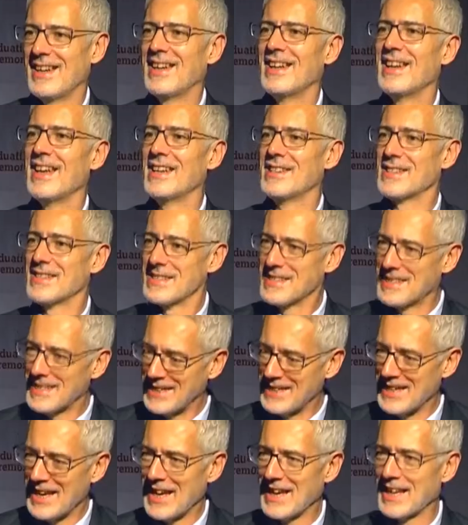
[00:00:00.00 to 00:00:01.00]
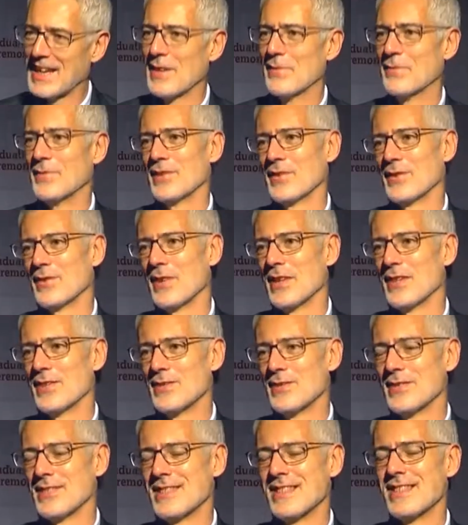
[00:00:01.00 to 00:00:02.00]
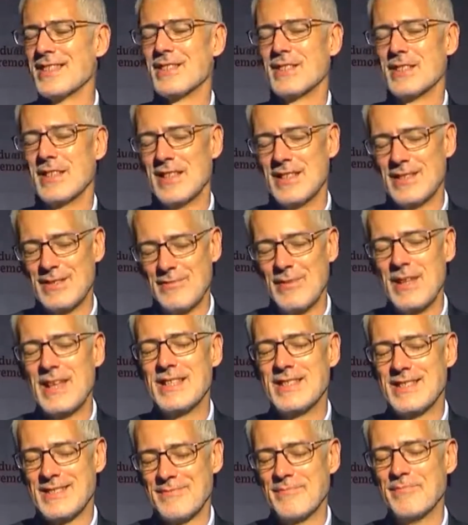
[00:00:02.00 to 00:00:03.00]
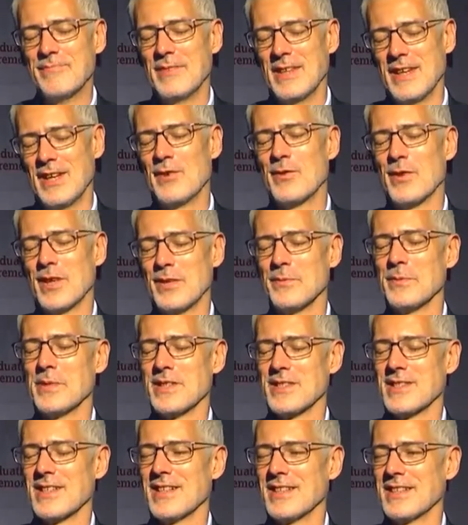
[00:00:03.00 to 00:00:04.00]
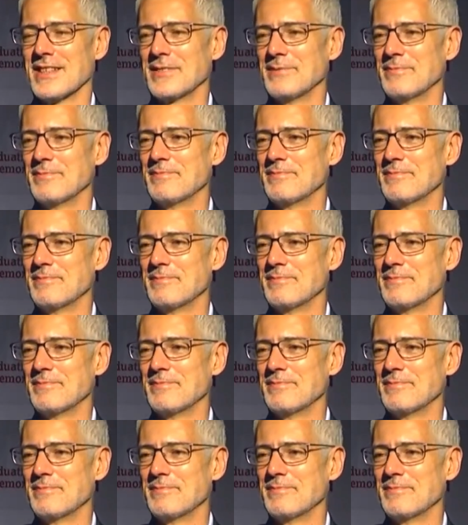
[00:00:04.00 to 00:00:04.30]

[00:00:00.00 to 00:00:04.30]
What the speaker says: And to see the outcome for the graduates. It's incredibly exciting.